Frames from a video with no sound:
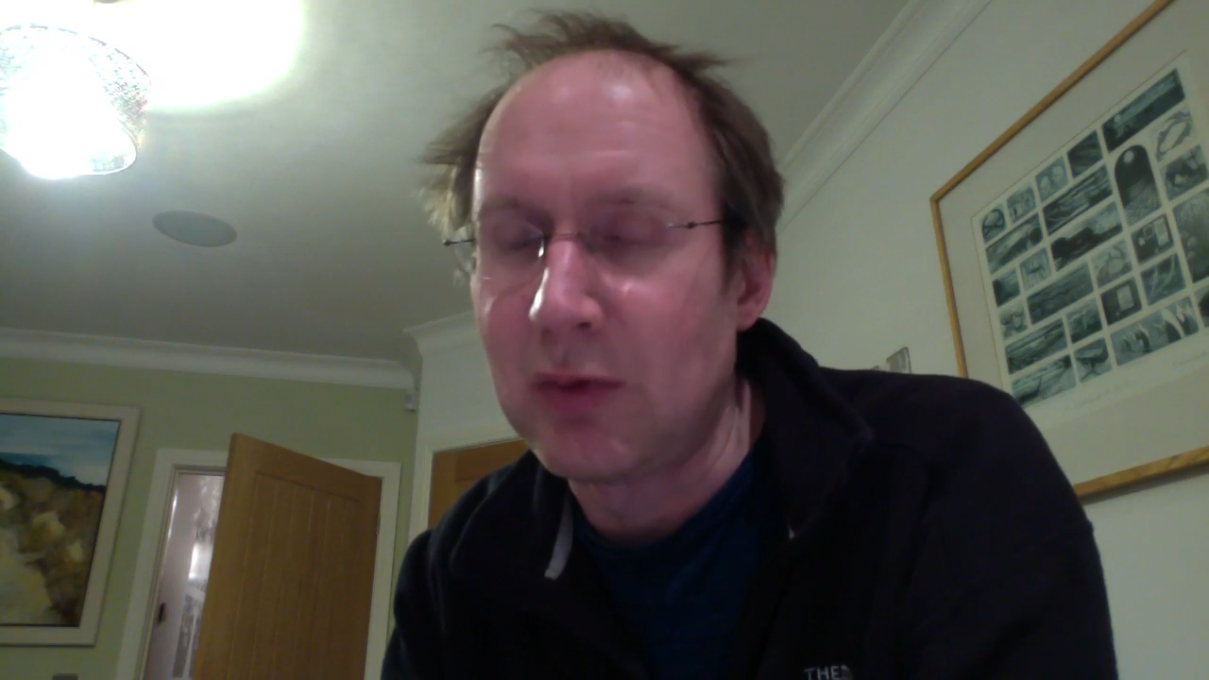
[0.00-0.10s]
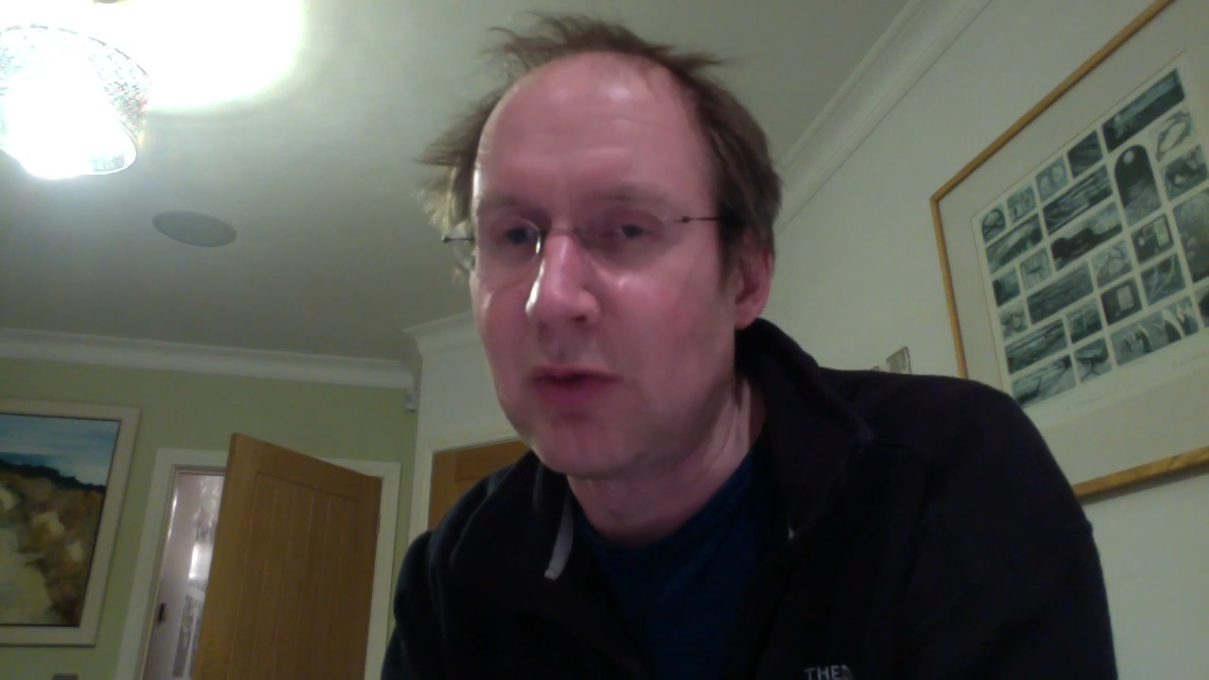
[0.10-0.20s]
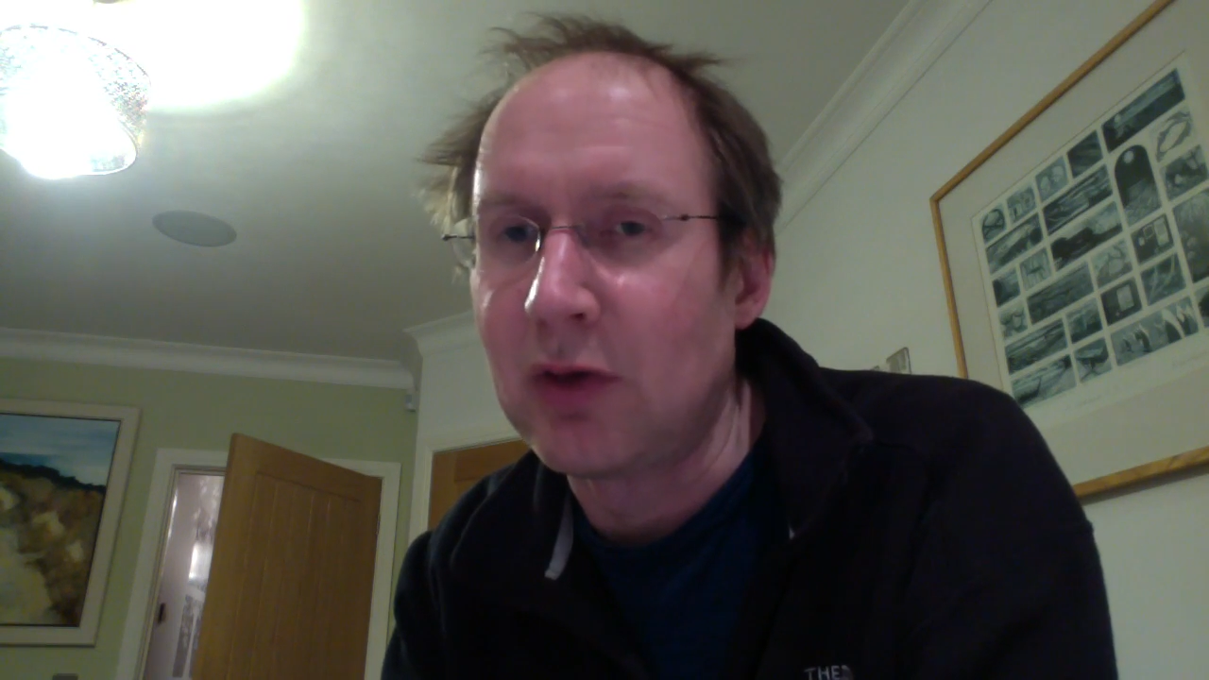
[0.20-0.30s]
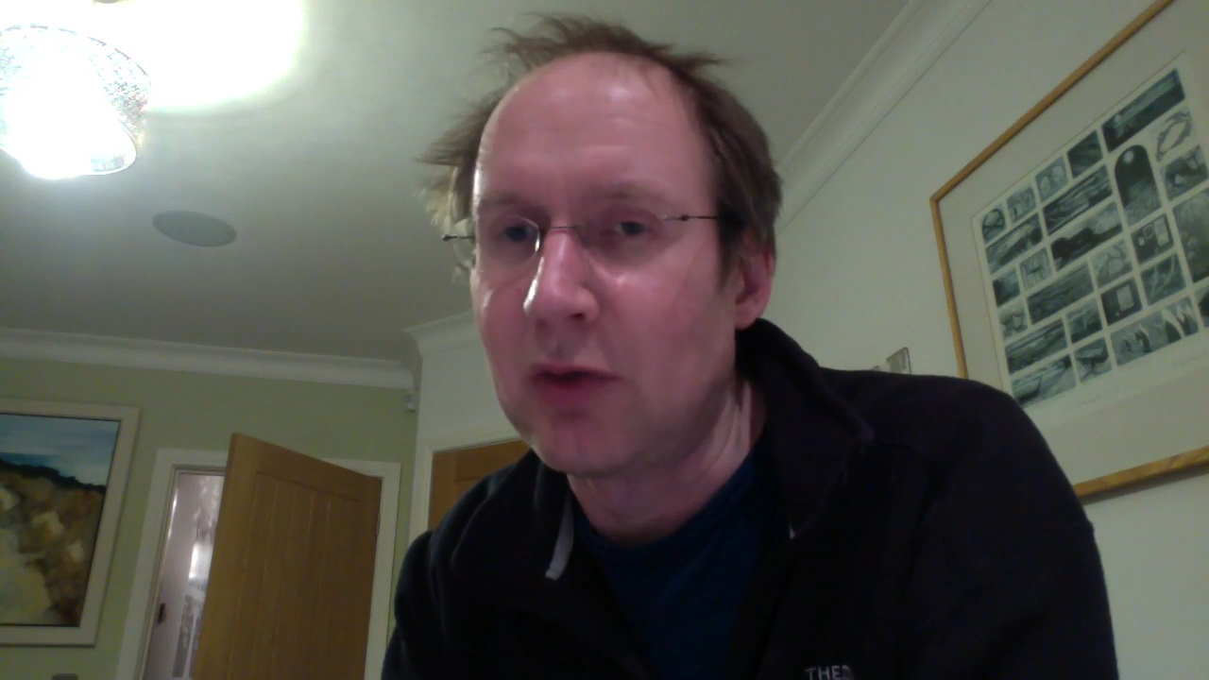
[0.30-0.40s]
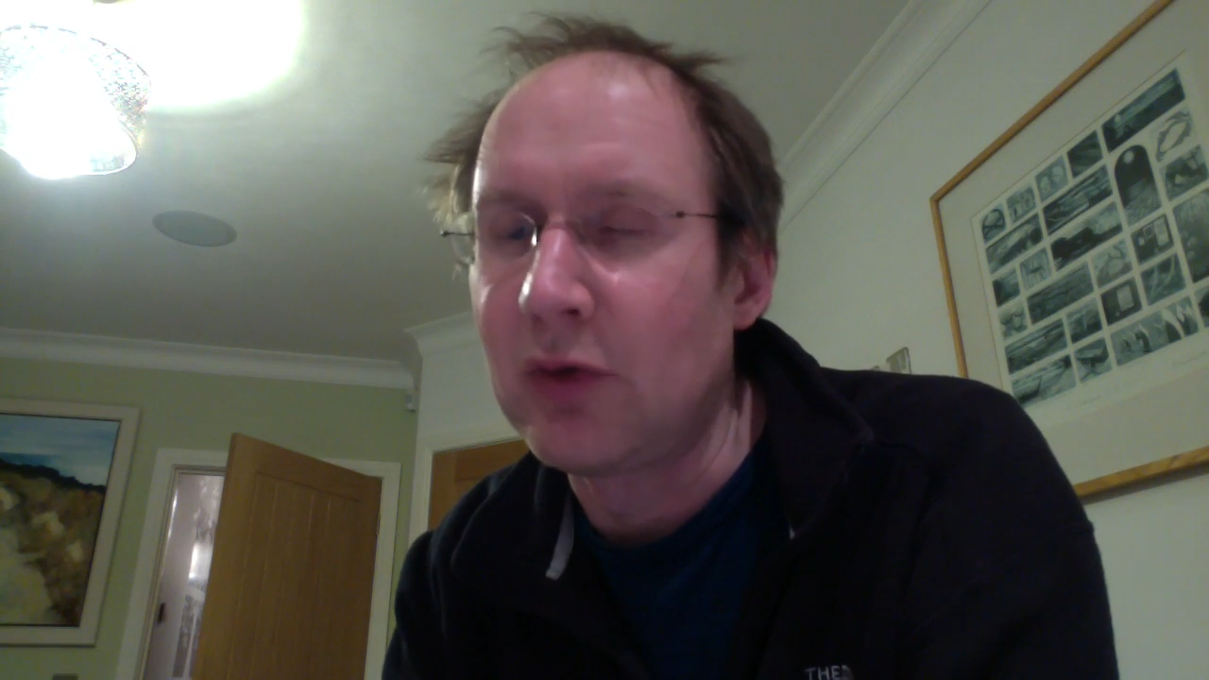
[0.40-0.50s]
with
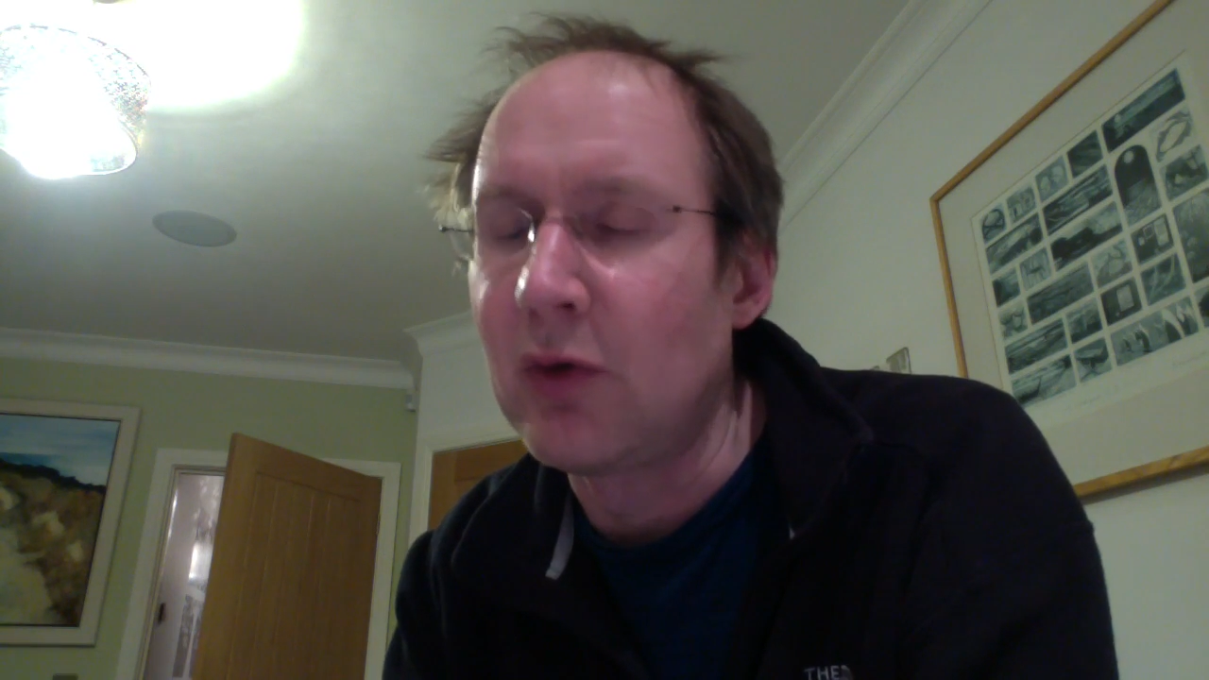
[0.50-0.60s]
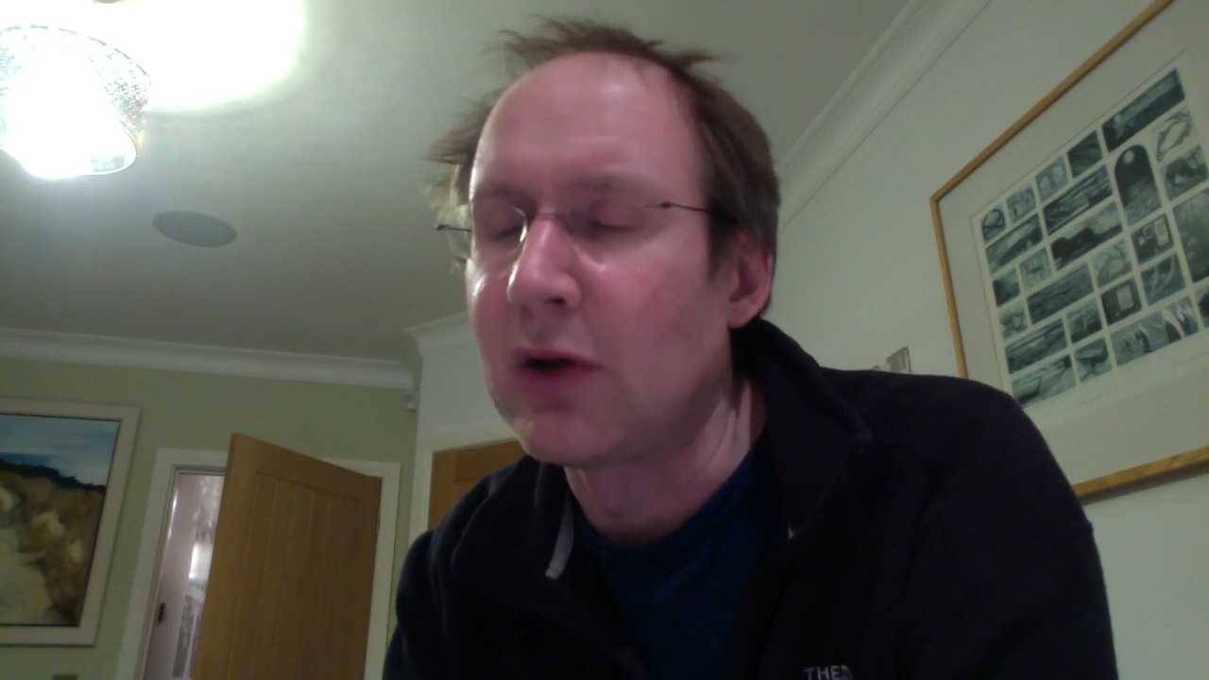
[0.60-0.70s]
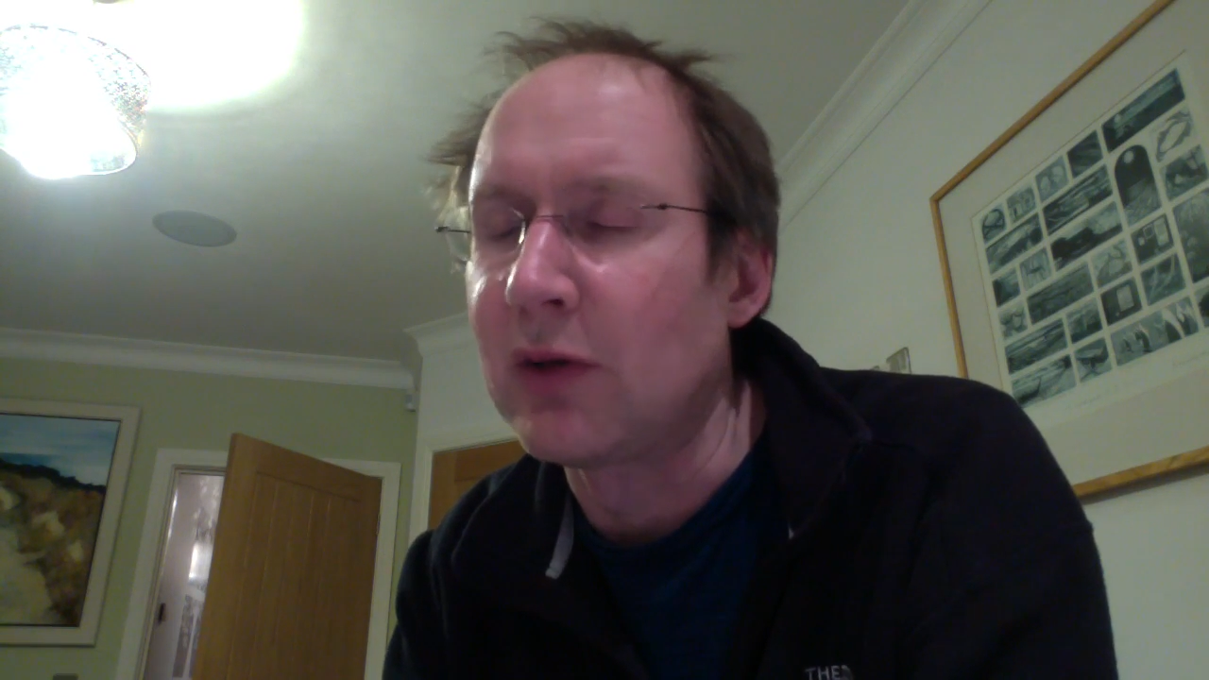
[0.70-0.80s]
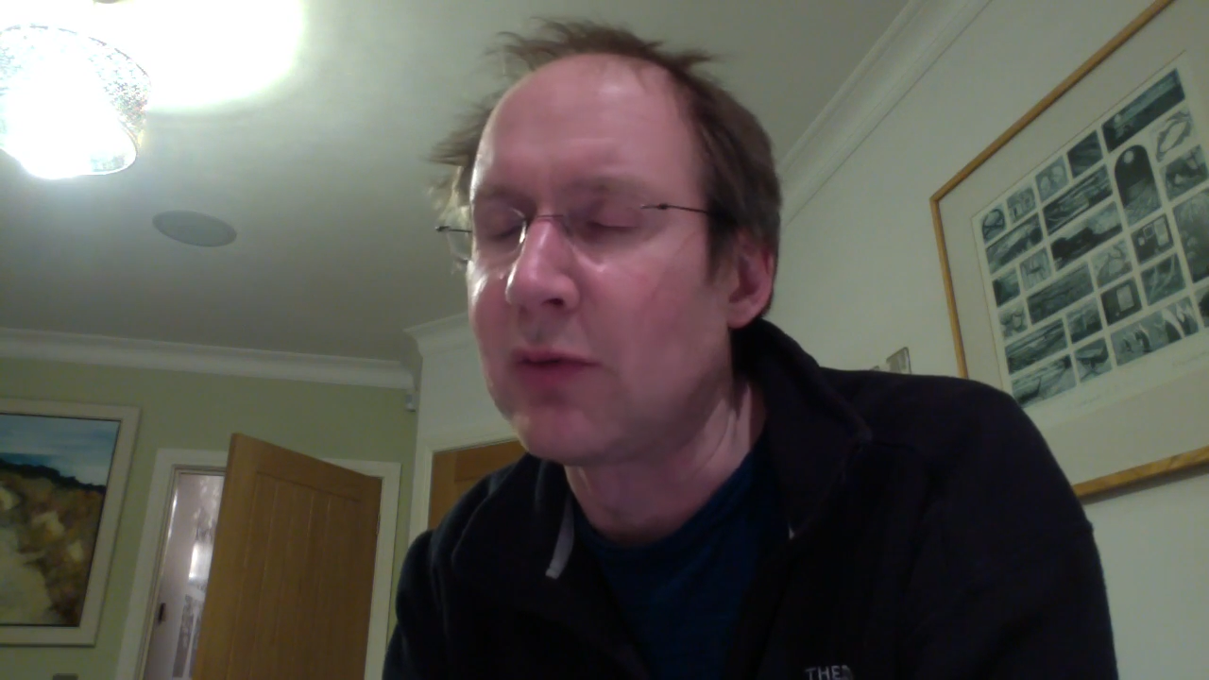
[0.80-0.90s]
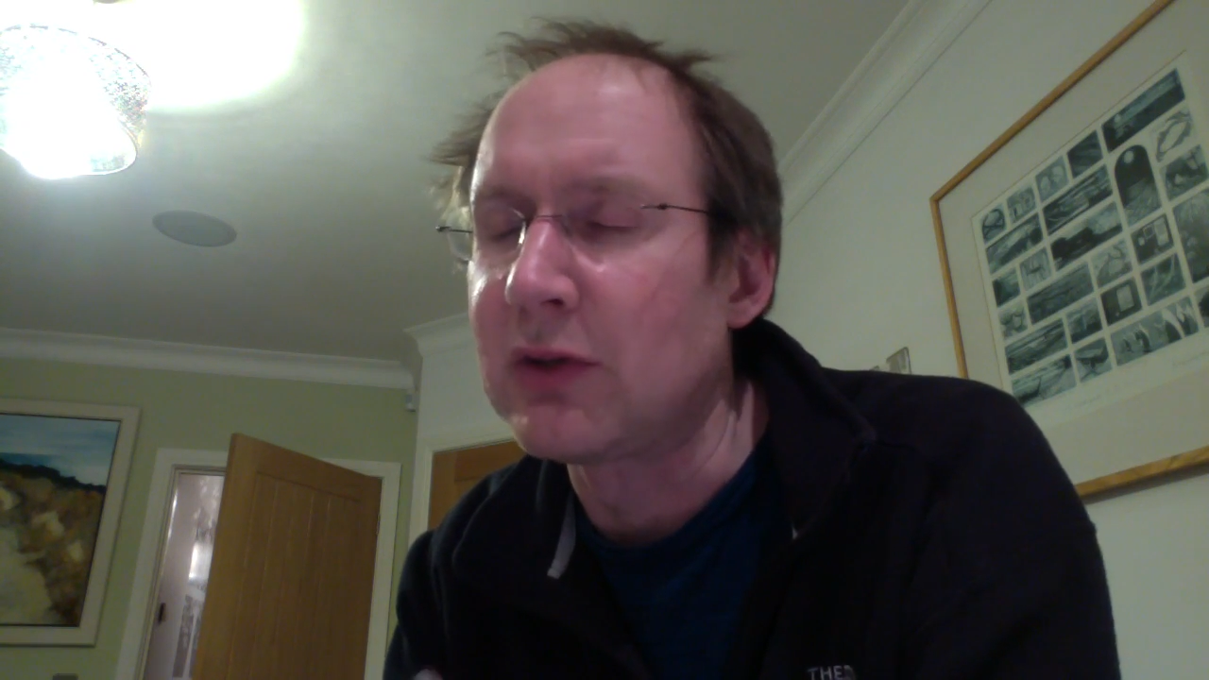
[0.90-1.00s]
quite a few
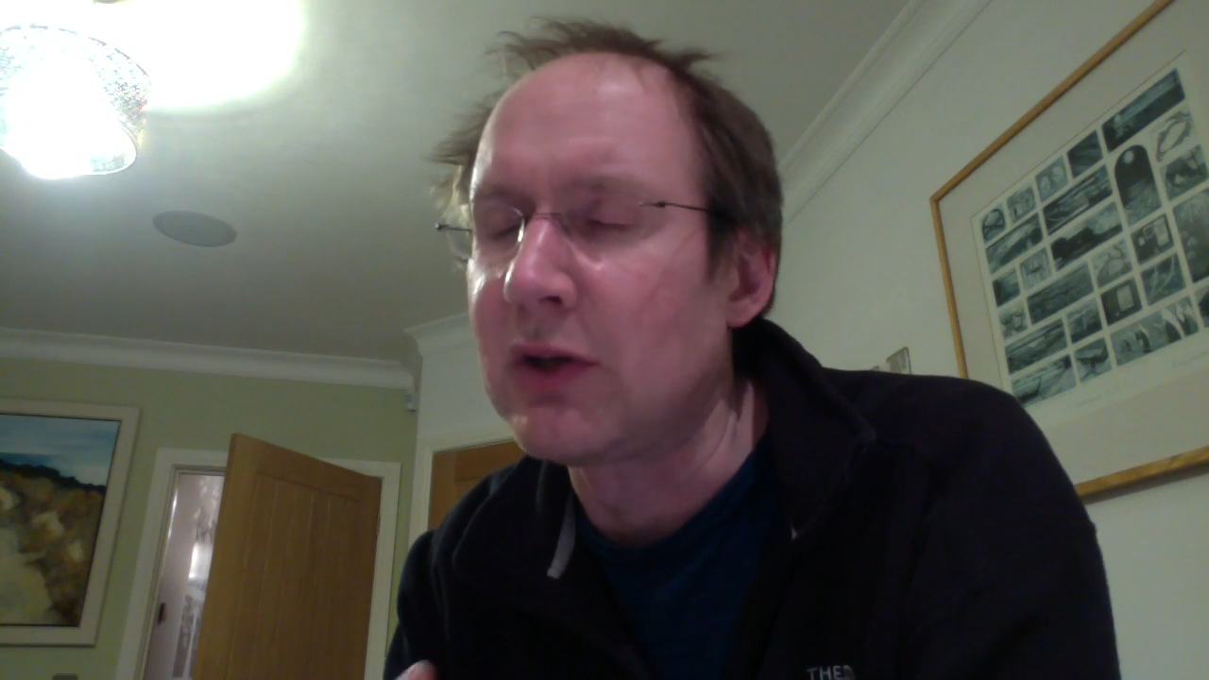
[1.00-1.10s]
arguments,